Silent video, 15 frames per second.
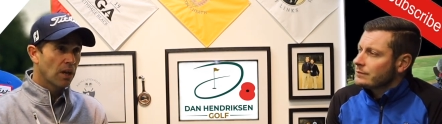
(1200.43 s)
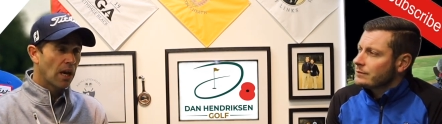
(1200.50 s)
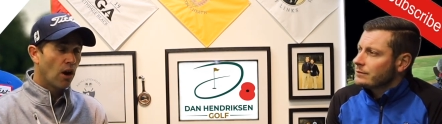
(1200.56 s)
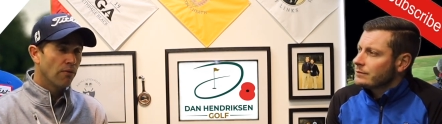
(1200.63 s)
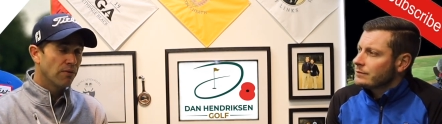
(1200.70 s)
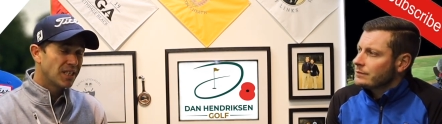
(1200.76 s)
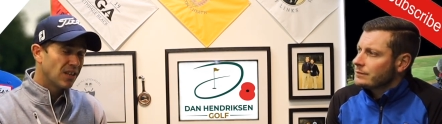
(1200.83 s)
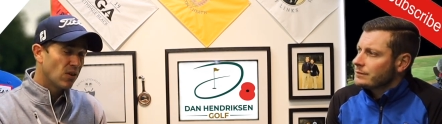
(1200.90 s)

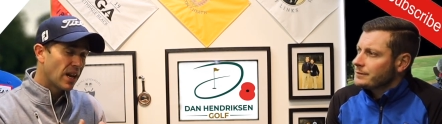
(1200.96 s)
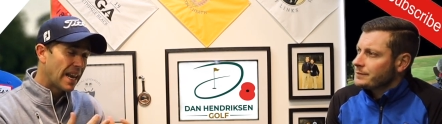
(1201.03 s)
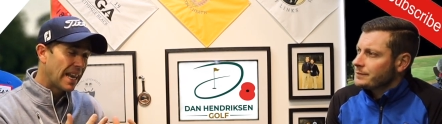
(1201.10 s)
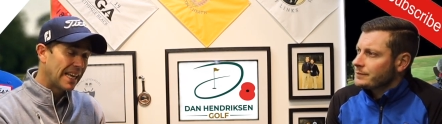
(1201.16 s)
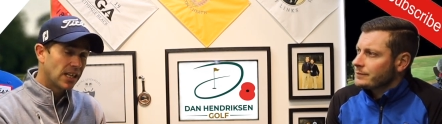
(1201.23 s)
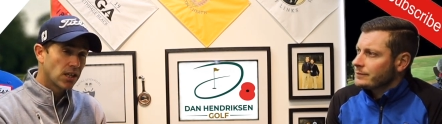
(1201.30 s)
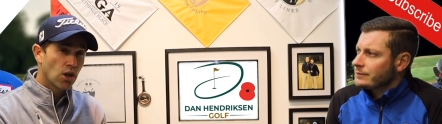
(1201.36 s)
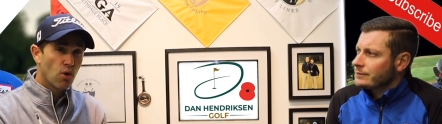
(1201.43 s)
Speaker 1: Obviously on a
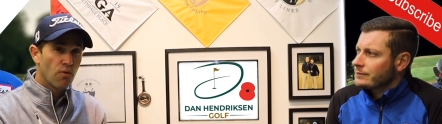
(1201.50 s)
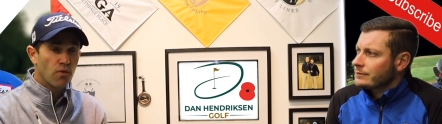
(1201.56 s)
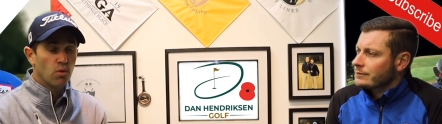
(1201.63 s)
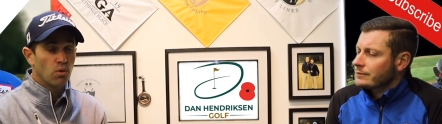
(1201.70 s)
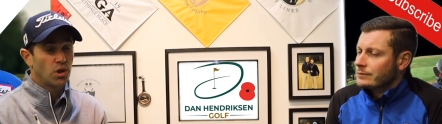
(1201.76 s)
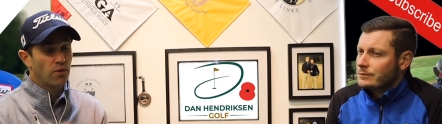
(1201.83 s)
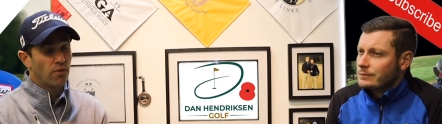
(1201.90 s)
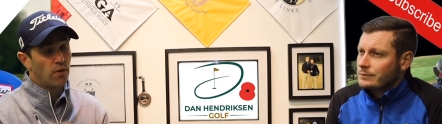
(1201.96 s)
links golf
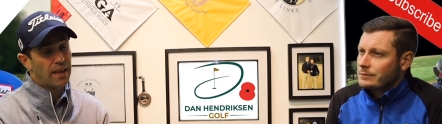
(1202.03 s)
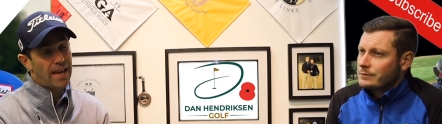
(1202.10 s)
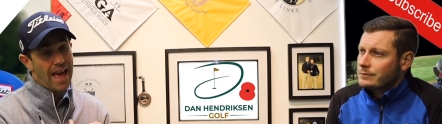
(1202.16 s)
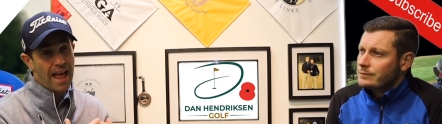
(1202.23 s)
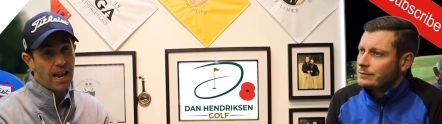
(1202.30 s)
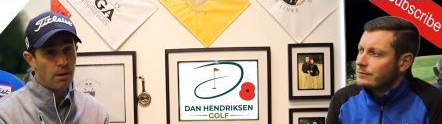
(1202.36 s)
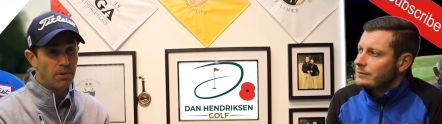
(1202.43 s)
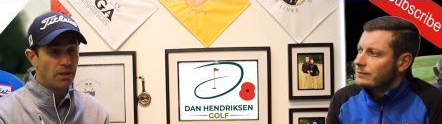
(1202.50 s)
course you've got the
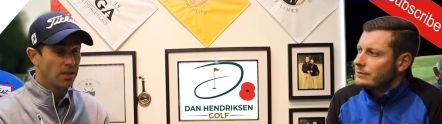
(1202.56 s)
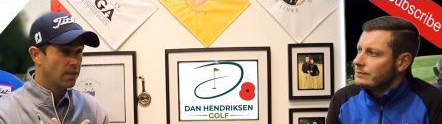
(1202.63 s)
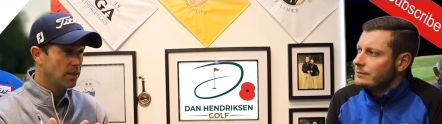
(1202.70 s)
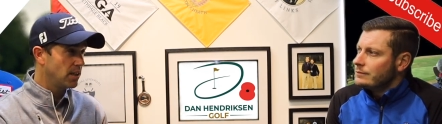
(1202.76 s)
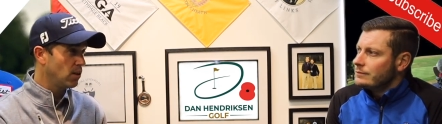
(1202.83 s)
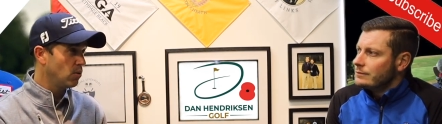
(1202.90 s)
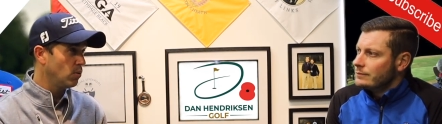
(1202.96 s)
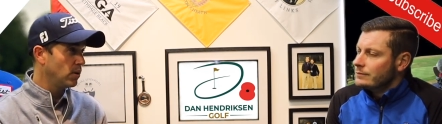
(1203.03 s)
elements to deal